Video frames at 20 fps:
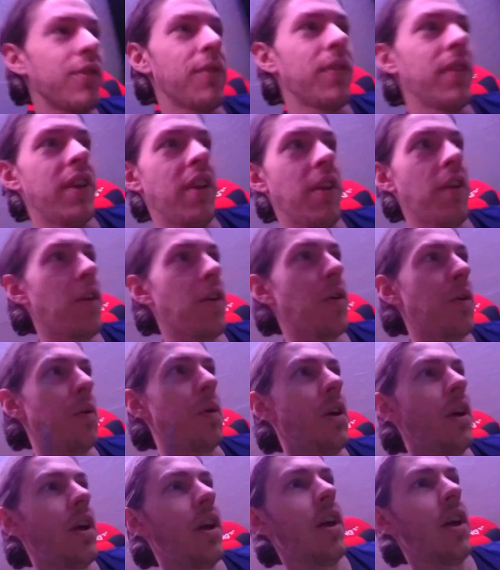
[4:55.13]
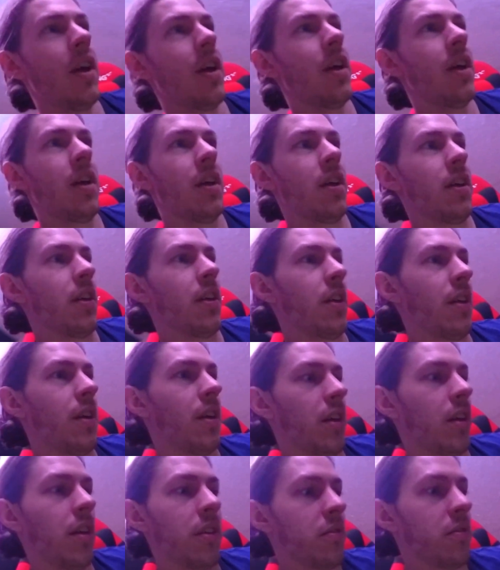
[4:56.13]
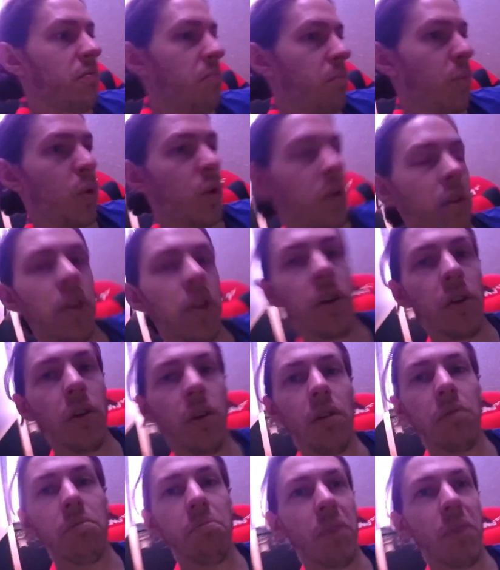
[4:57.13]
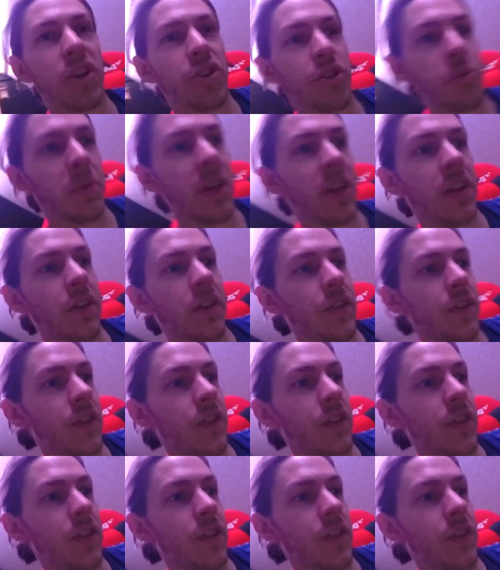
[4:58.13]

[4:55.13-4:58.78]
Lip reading: video. More little measurements